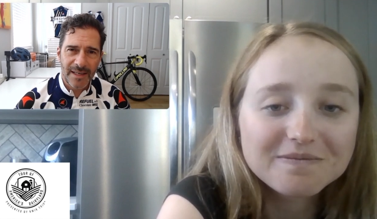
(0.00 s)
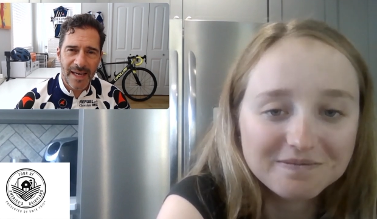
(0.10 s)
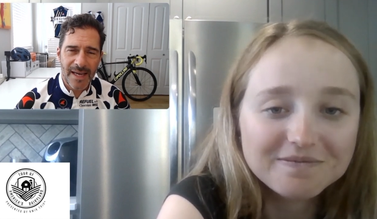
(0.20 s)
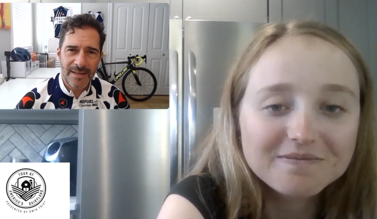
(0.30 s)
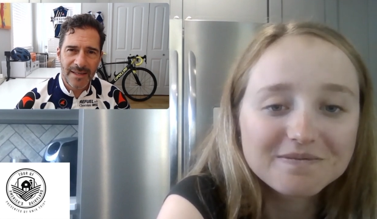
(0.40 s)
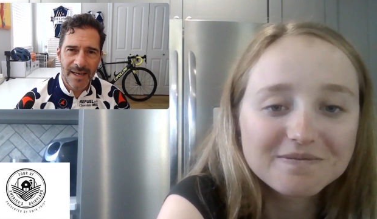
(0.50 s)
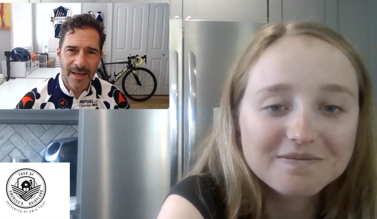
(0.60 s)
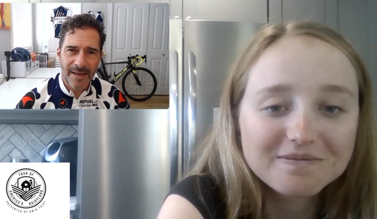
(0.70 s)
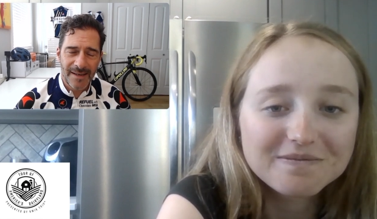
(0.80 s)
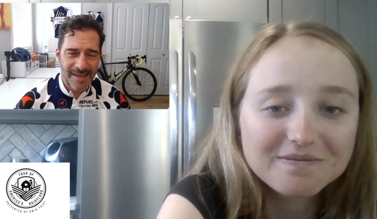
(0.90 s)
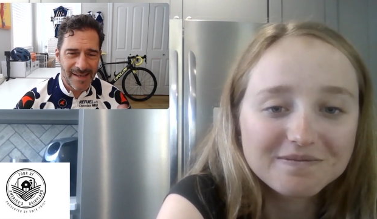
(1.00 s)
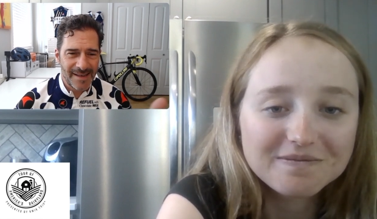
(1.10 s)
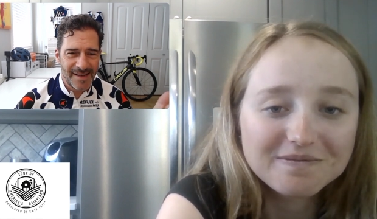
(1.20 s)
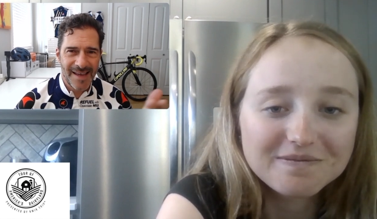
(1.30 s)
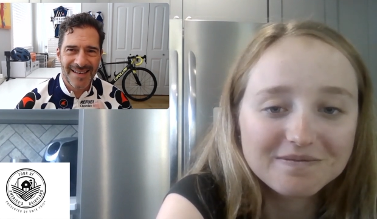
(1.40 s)
Speaker 1: And I
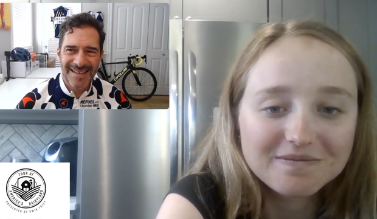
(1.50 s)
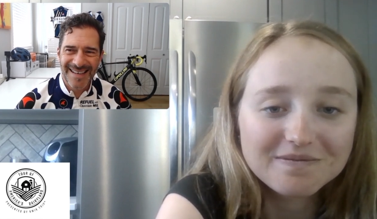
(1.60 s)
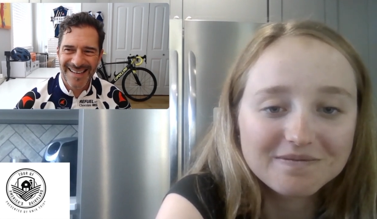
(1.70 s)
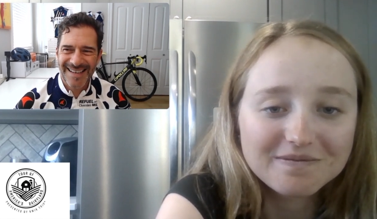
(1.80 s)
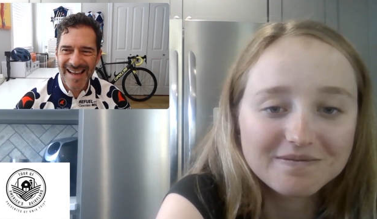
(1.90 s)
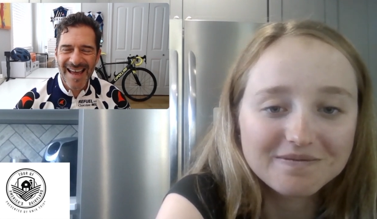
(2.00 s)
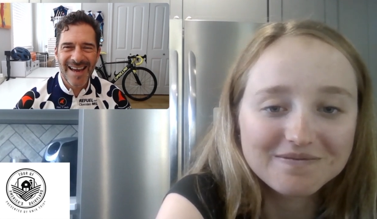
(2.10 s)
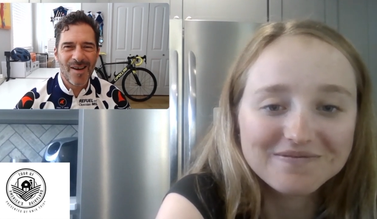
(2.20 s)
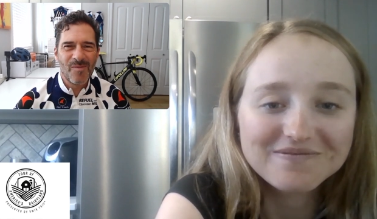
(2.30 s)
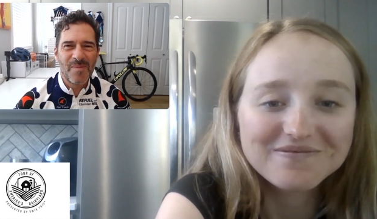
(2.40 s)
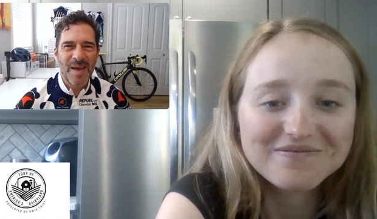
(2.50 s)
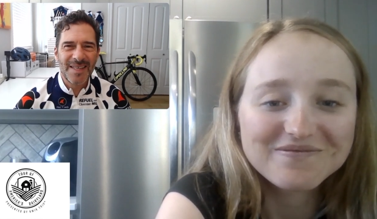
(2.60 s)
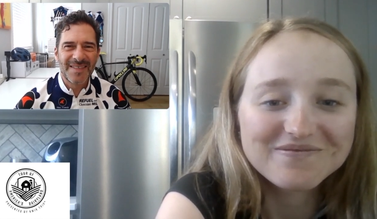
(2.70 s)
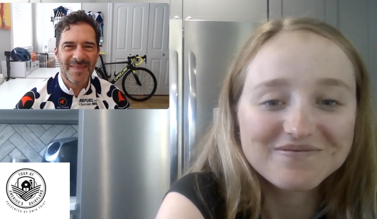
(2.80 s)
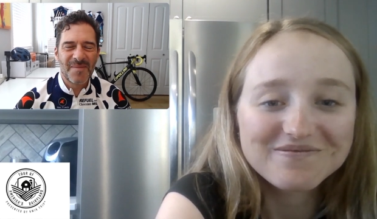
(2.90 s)
hope
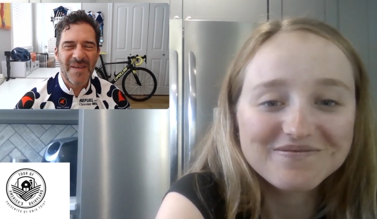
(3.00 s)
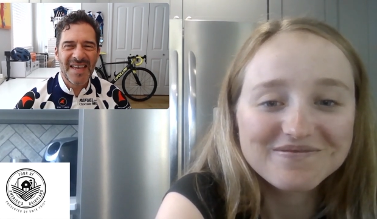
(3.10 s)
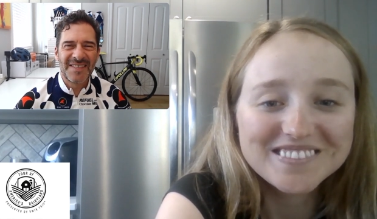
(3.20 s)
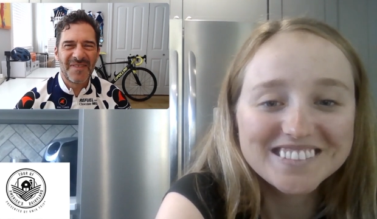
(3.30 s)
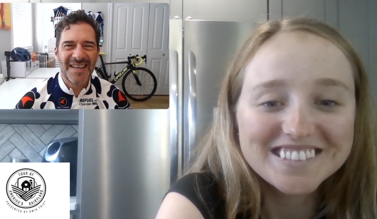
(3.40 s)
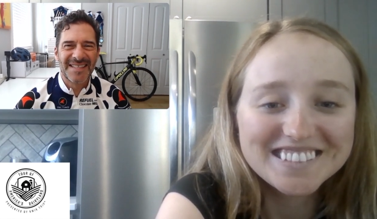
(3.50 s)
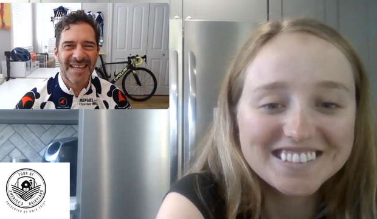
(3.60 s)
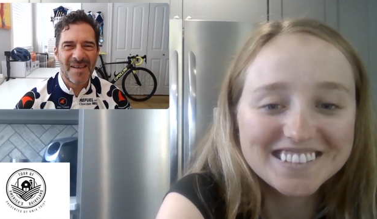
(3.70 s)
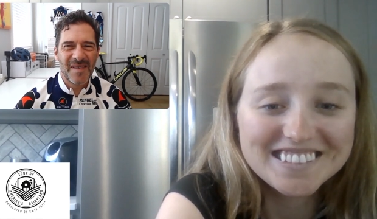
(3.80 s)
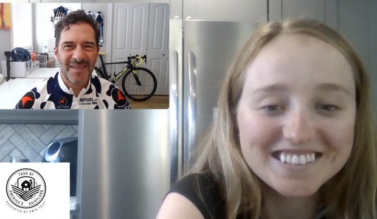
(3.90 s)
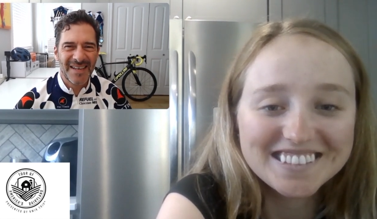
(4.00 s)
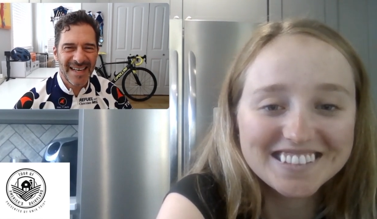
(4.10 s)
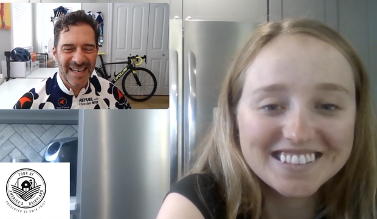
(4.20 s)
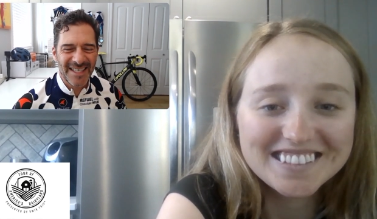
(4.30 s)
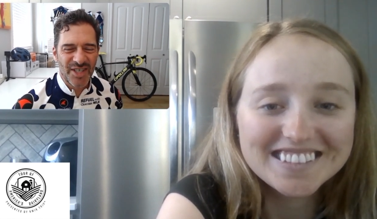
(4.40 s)
the Pez fans come out
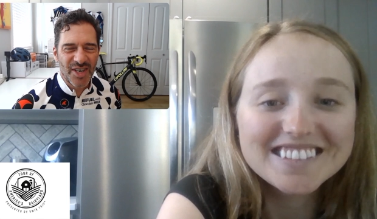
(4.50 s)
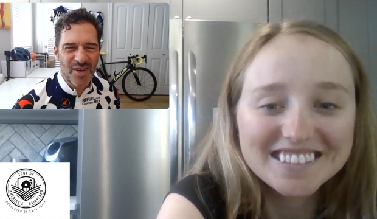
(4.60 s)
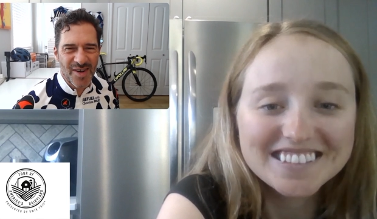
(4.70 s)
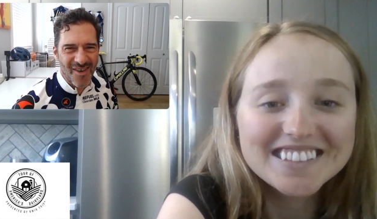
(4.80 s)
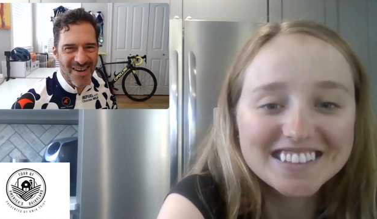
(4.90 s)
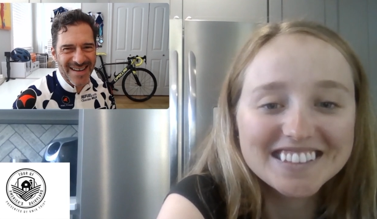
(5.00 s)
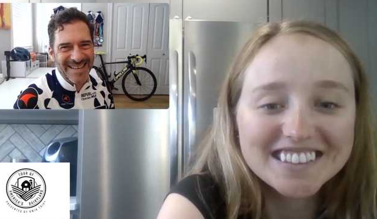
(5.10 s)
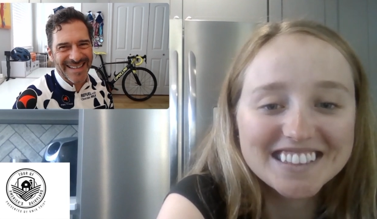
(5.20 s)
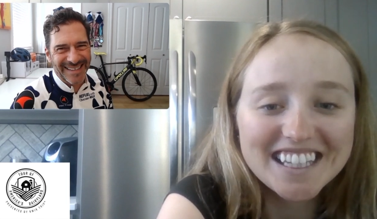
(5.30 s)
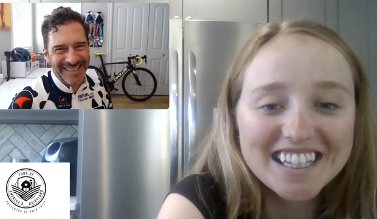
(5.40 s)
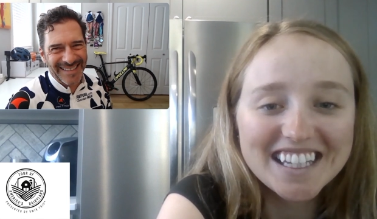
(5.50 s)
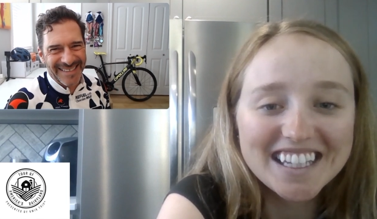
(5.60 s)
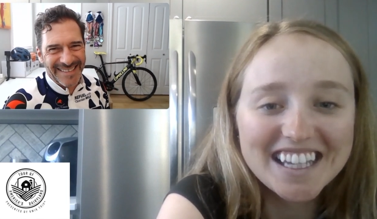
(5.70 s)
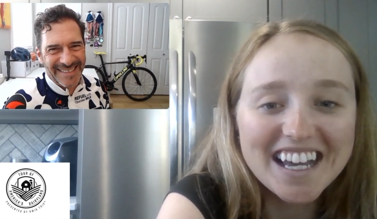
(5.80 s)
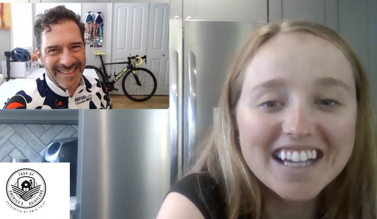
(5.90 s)
and cheer you on.
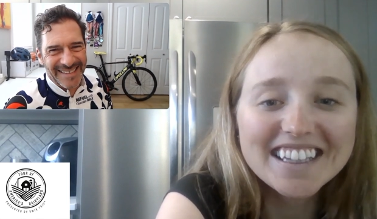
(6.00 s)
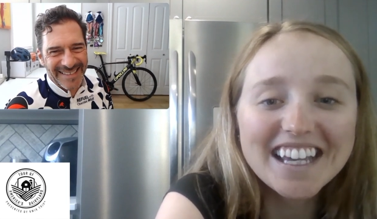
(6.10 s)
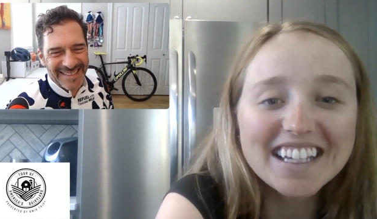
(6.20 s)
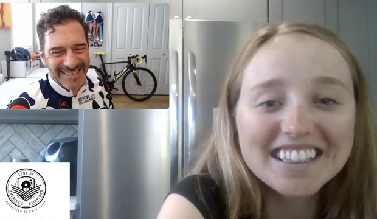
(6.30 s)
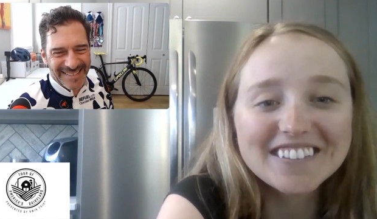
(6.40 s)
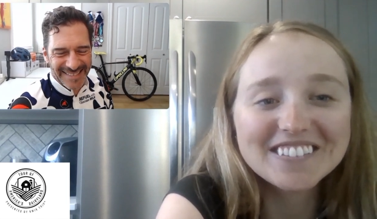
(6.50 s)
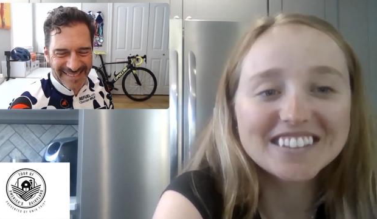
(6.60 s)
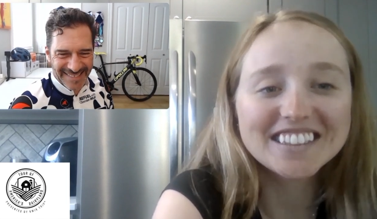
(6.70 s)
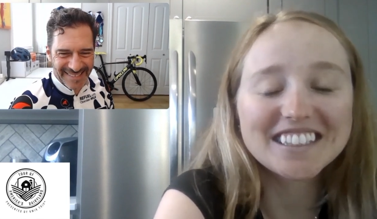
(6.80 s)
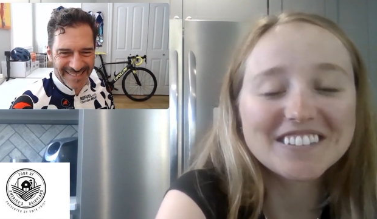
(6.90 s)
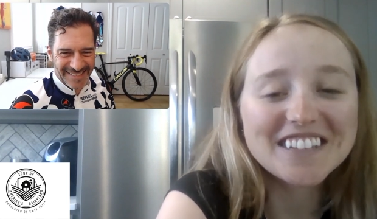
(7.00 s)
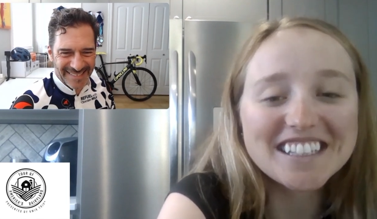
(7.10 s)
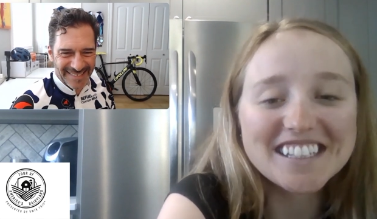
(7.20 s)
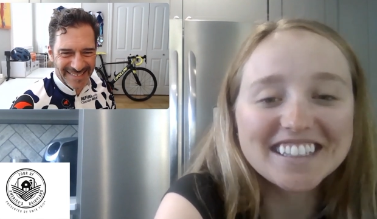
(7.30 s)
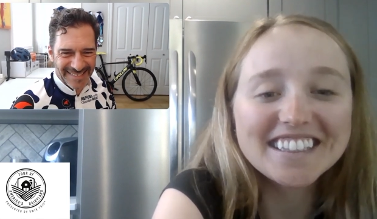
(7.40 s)
Speaker 2: Yeah, thank you. See you
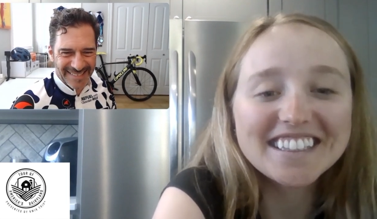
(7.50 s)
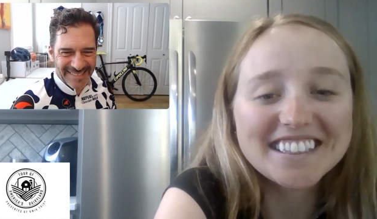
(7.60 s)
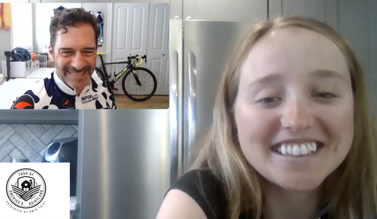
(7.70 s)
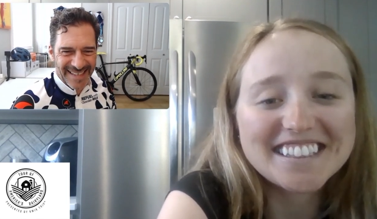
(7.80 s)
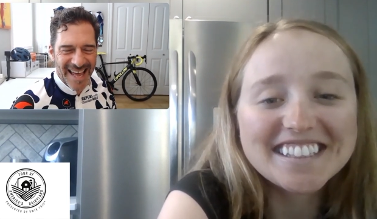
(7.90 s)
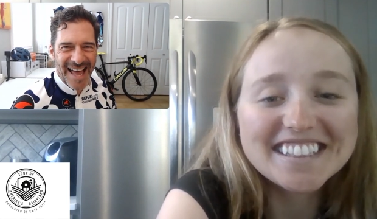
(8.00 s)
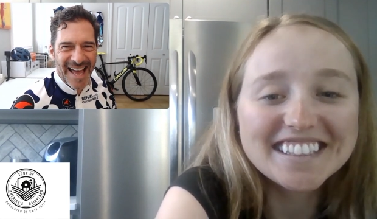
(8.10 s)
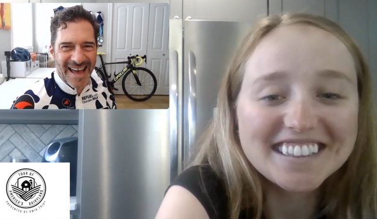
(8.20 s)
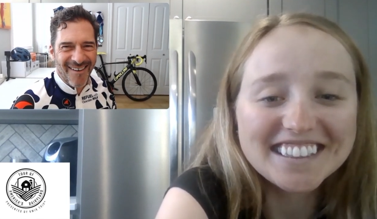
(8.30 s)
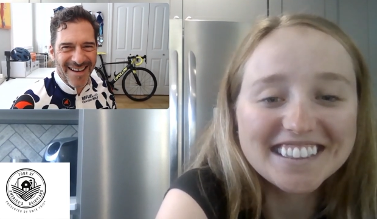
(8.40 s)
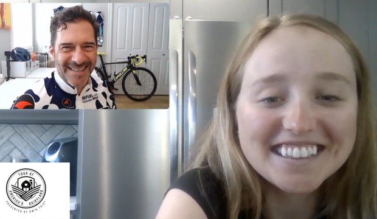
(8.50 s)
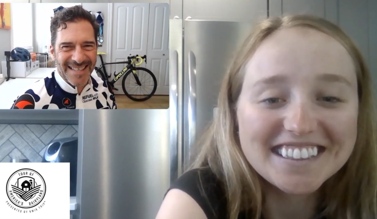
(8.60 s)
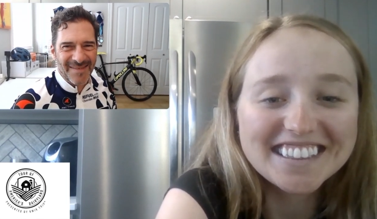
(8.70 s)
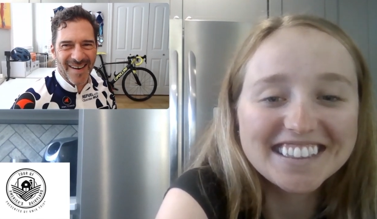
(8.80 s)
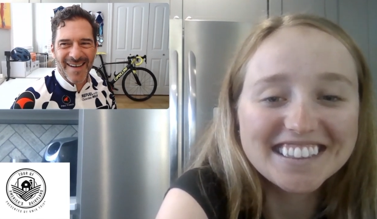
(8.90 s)
at Dairyland.
Speaker 1: Ah,
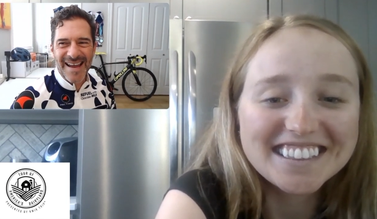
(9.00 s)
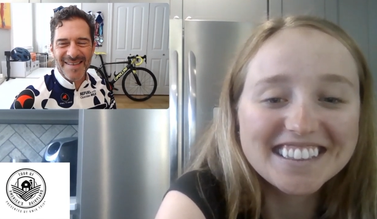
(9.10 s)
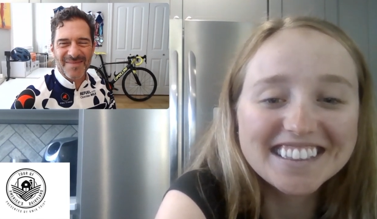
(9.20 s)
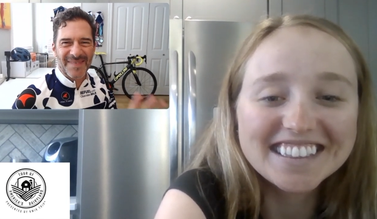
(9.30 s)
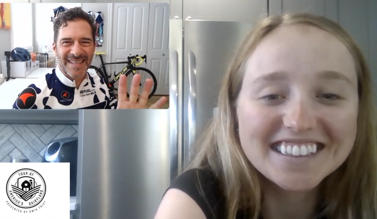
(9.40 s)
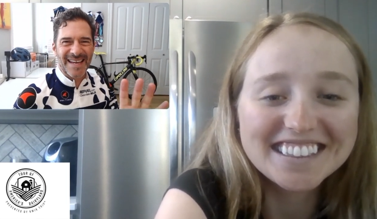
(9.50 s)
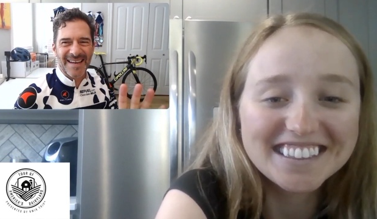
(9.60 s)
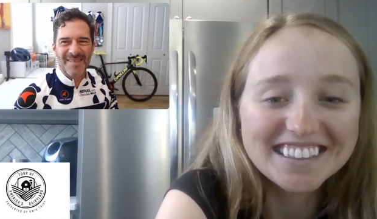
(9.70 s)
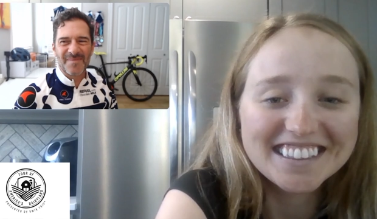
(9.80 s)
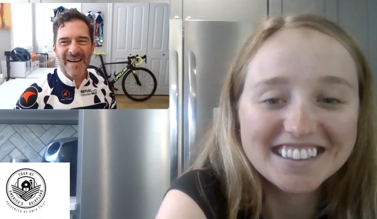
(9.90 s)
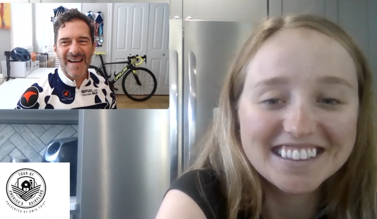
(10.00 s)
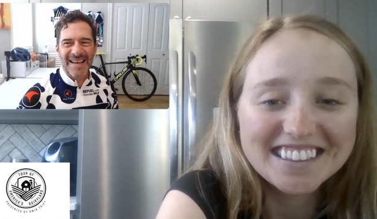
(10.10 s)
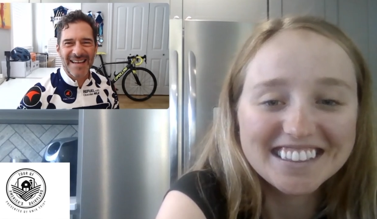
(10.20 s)
awesome. All right. Take care. Bye.